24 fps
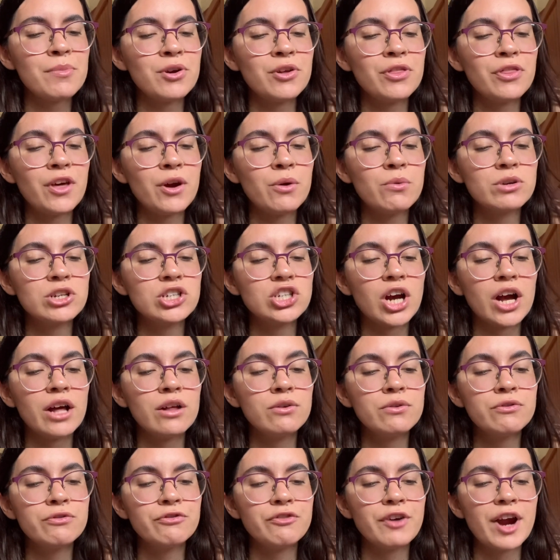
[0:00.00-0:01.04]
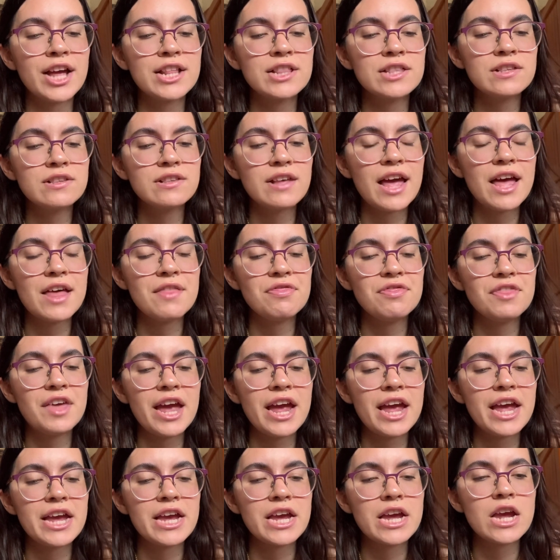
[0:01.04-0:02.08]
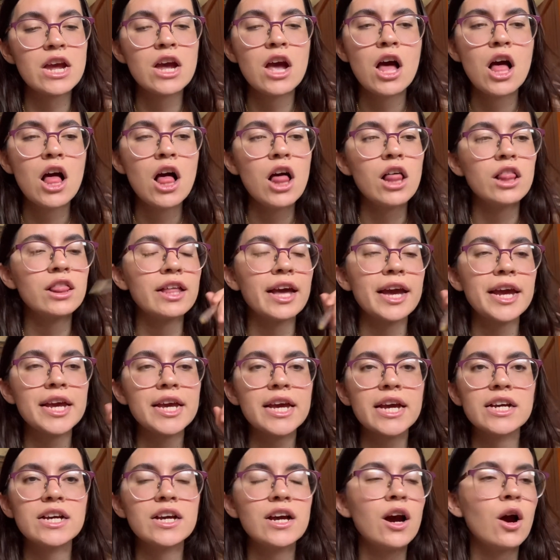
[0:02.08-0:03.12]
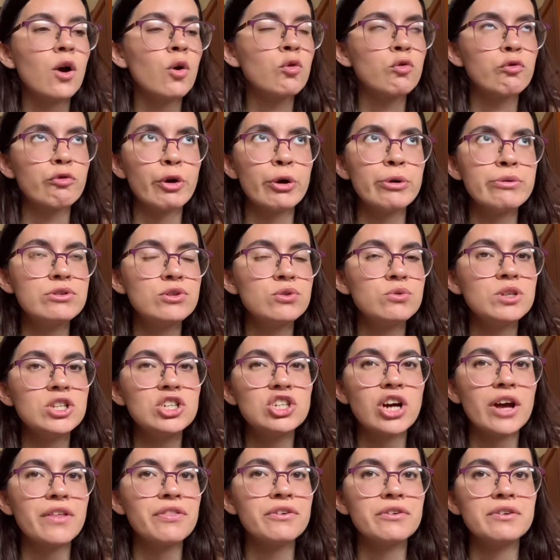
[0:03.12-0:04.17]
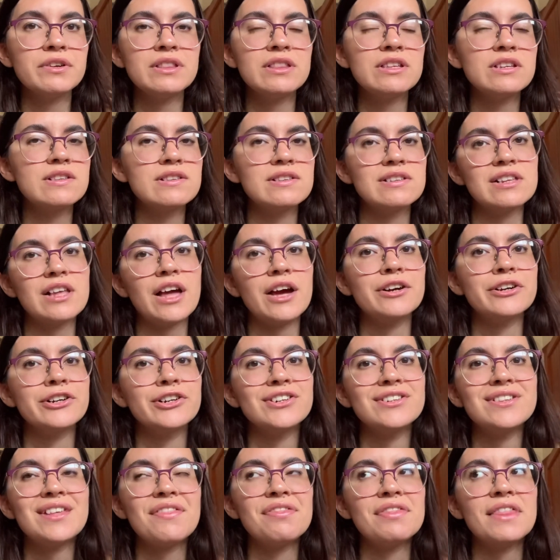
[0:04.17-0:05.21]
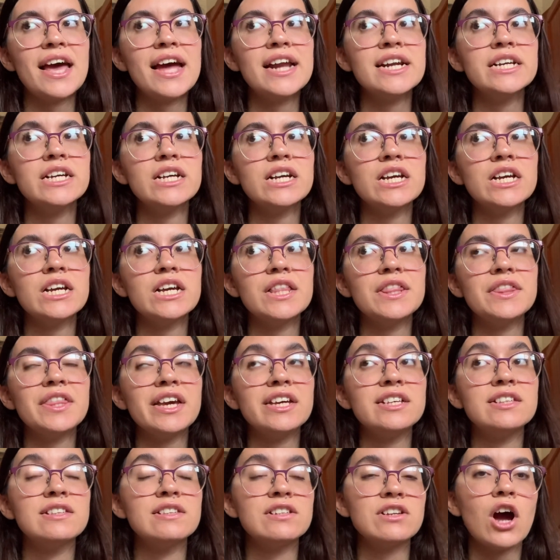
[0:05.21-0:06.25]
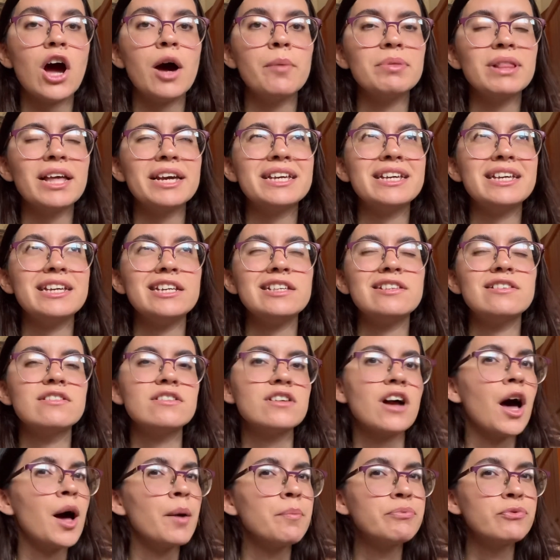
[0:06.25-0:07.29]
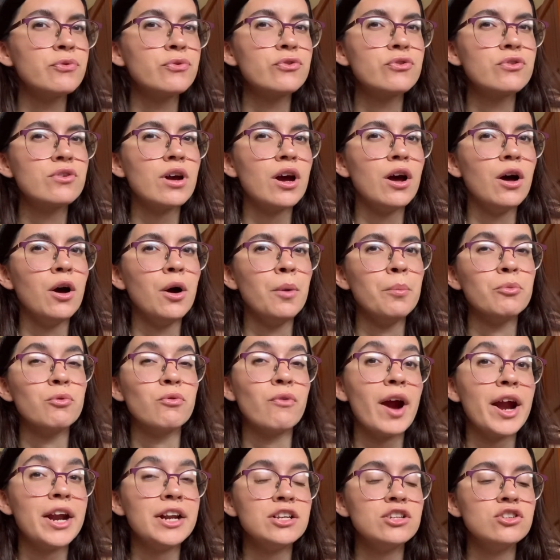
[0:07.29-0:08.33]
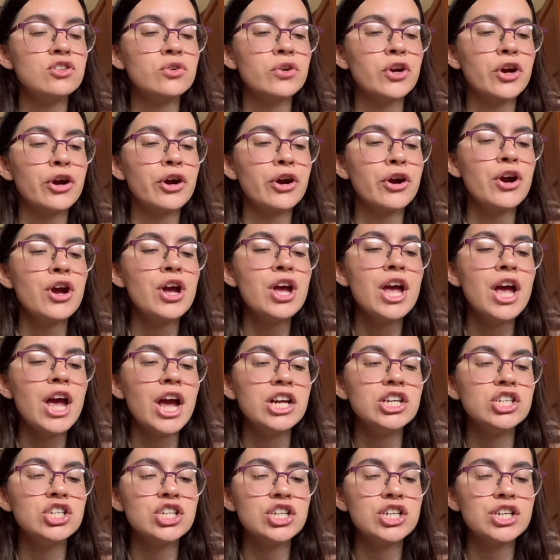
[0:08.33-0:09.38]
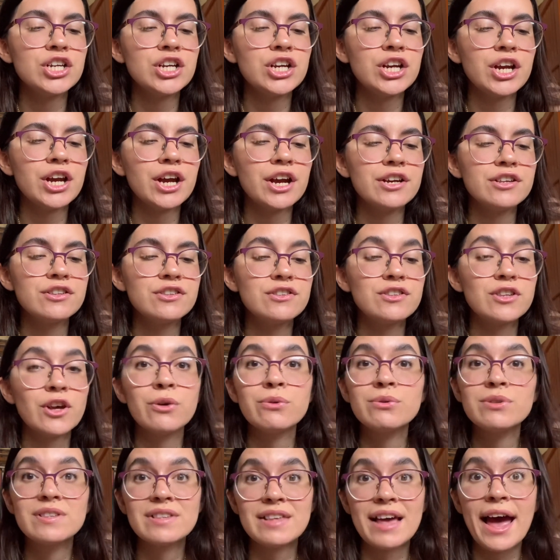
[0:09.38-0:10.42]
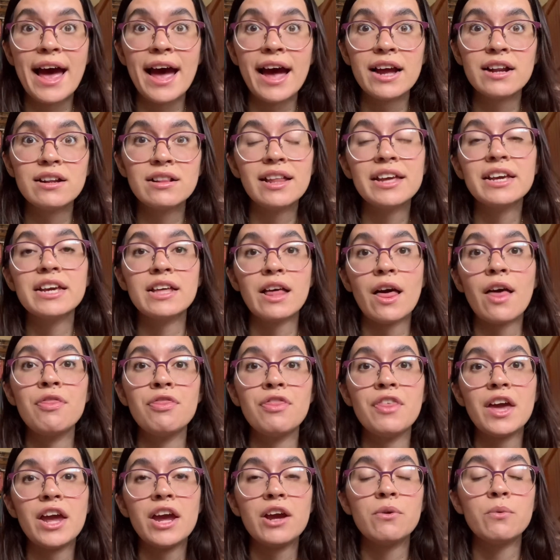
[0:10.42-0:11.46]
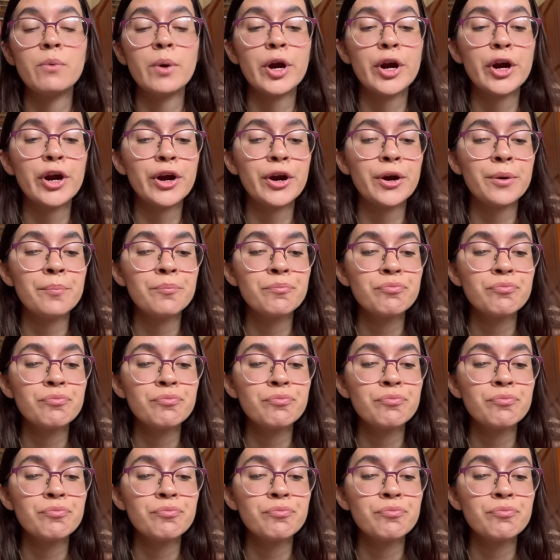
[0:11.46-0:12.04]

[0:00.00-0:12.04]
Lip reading: they were childhood friends and they like wrote to each other in those letters, and then they stopped. Like, he stops writing to her, and she is so sad. Like, they were